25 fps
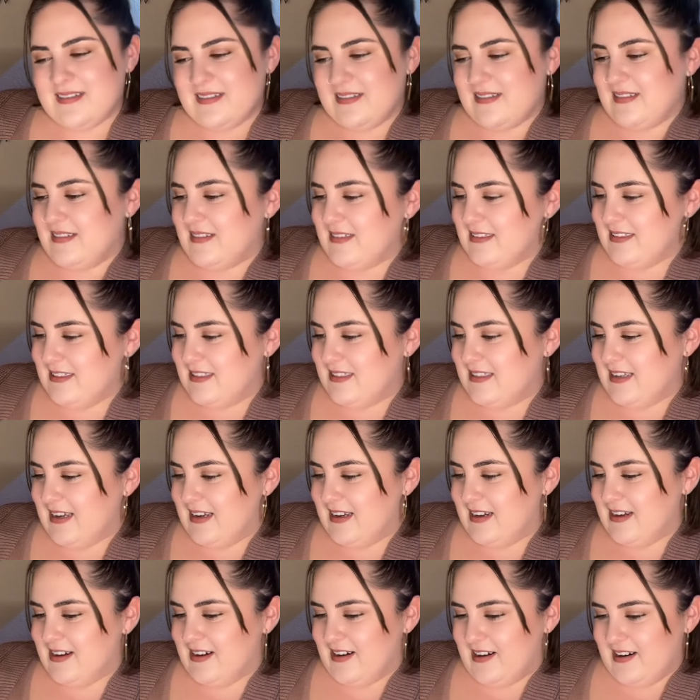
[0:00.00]
Let's see
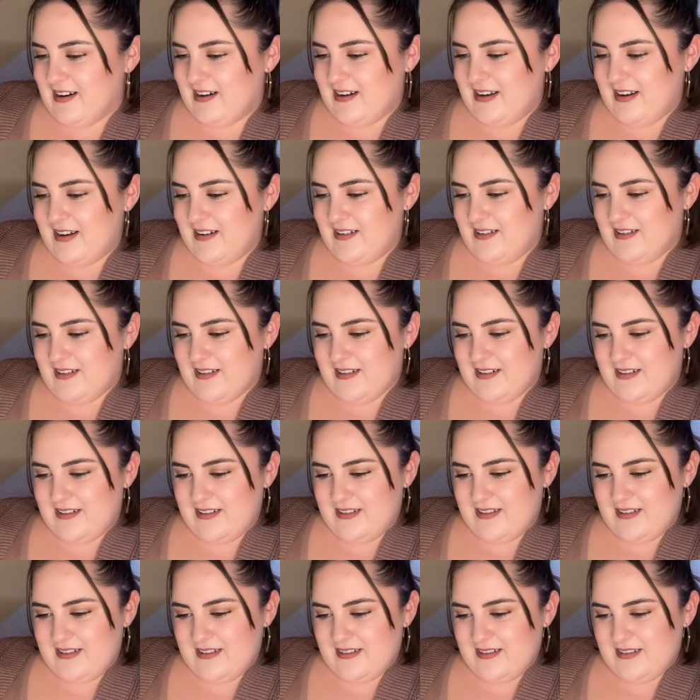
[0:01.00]
here. Hang on.
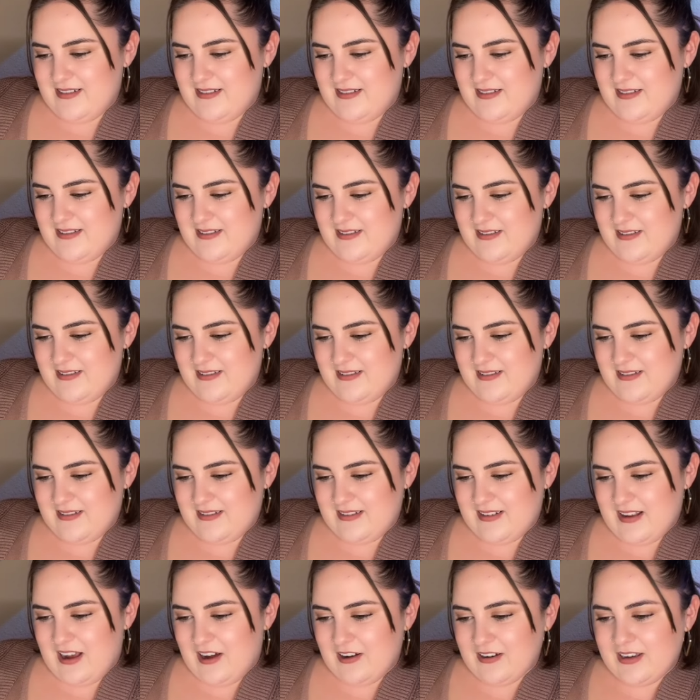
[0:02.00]

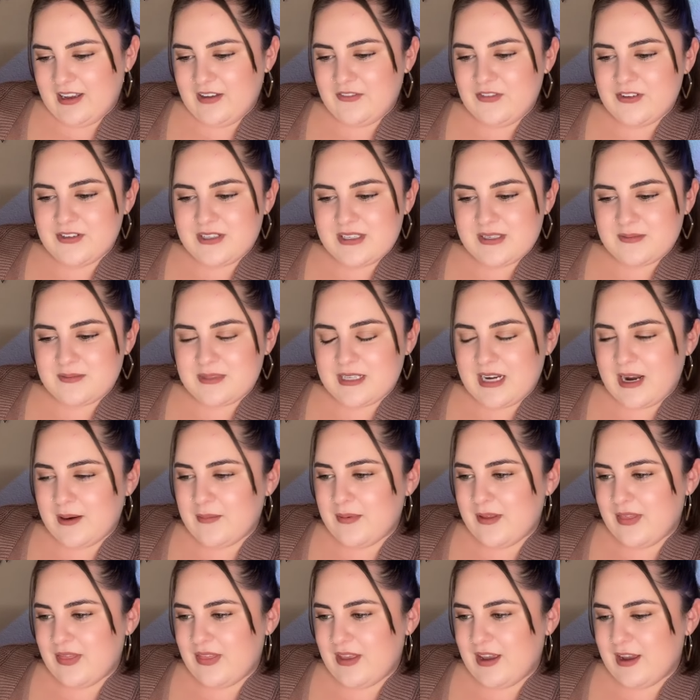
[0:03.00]
I'll give you some time to
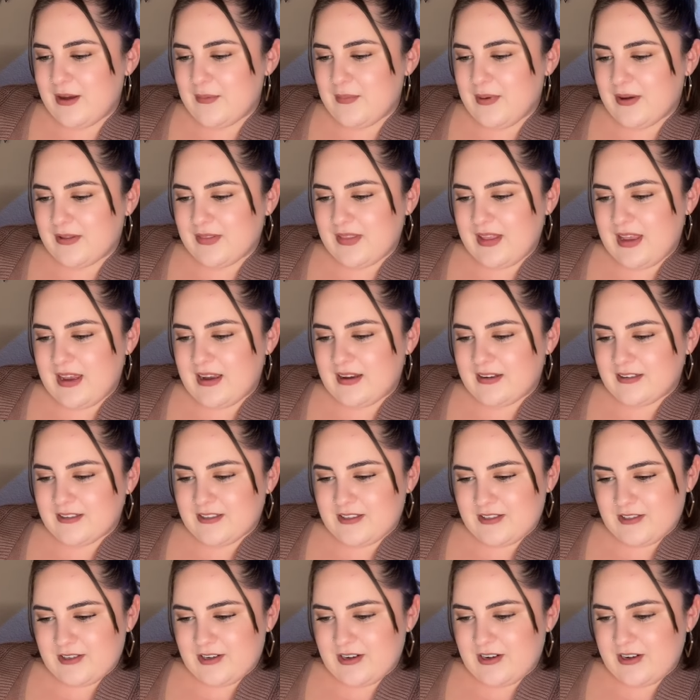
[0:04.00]
think about the
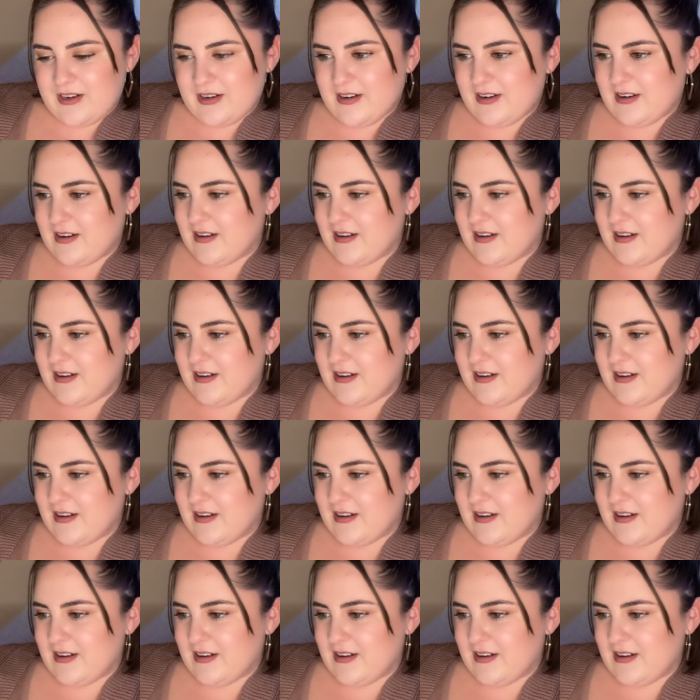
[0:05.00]
answer.